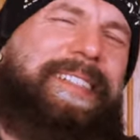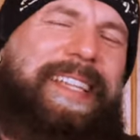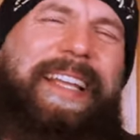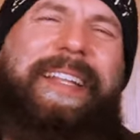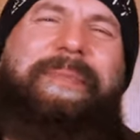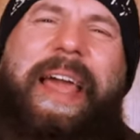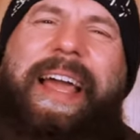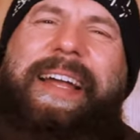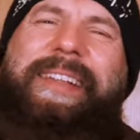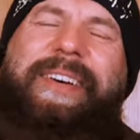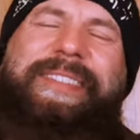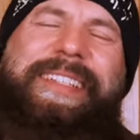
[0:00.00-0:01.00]
denim
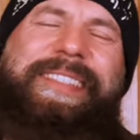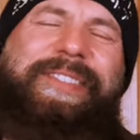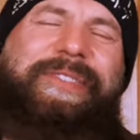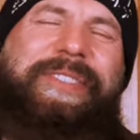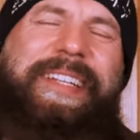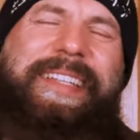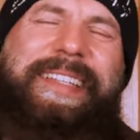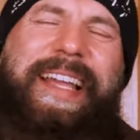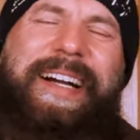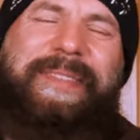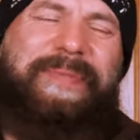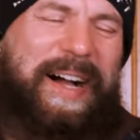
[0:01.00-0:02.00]
head on the street.
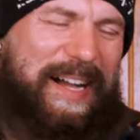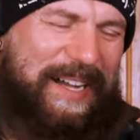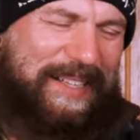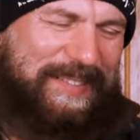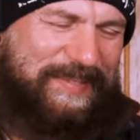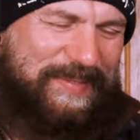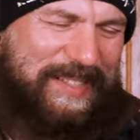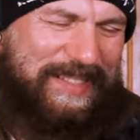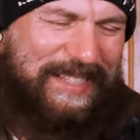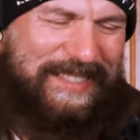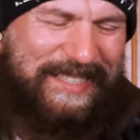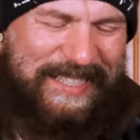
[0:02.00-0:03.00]
Come on,
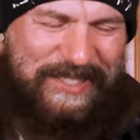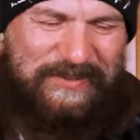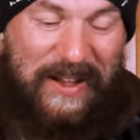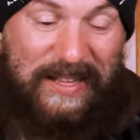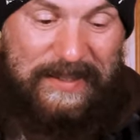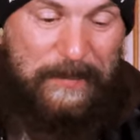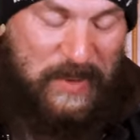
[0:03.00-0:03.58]
this is fun.